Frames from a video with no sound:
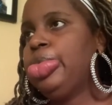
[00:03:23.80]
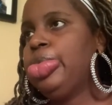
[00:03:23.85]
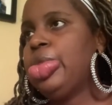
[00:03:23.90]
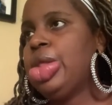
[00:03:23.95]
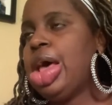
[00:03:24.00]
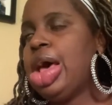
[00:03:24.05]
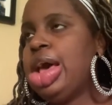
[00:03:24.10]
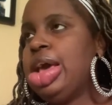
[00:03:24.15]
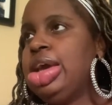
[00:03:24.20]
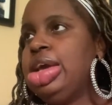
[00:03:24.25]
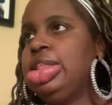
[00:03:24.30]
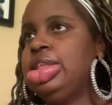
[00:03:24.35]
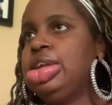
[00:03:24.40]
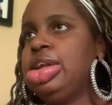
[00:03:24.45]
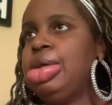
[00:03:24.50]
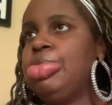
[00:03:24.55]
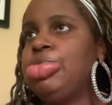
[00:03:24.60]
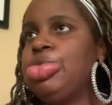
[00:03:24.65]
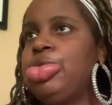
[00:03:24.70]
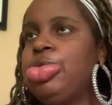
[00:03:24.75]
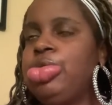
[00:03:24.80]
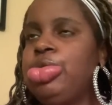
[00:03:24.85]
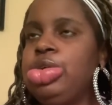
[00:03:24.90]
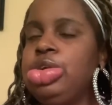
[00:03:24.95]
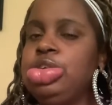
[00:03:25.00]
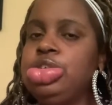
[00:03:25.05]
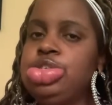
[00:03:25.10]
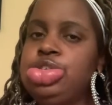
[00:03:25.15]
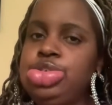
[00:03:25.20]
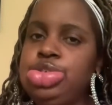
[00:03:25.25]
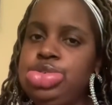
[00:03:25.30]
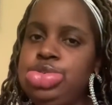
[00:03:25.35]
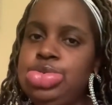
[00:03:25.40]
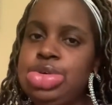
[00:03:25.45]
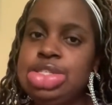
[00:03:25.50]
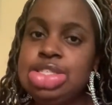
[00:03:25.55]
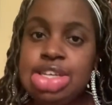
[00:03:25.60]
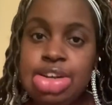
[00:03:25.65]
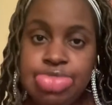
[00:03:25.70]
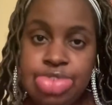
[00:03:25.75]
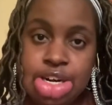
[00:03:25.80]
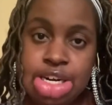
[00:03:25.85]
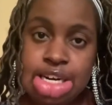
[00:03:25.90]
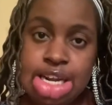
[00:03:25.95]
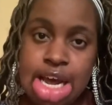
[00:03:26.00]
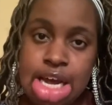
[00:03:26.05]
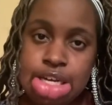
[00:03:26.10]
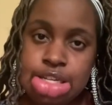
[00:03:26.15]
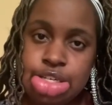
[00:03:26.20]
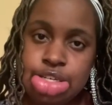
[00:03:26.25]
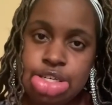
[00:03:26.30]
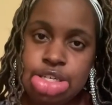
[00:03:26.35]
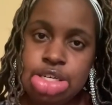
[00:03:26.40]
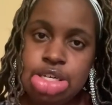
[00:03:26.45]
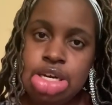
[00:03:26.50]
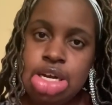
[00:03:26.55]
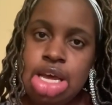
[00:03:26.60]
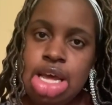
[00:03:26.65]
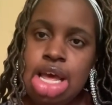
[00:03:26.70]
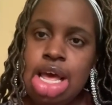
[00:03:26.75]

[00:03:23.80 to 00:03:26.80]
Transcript: ended up going to a different doctor.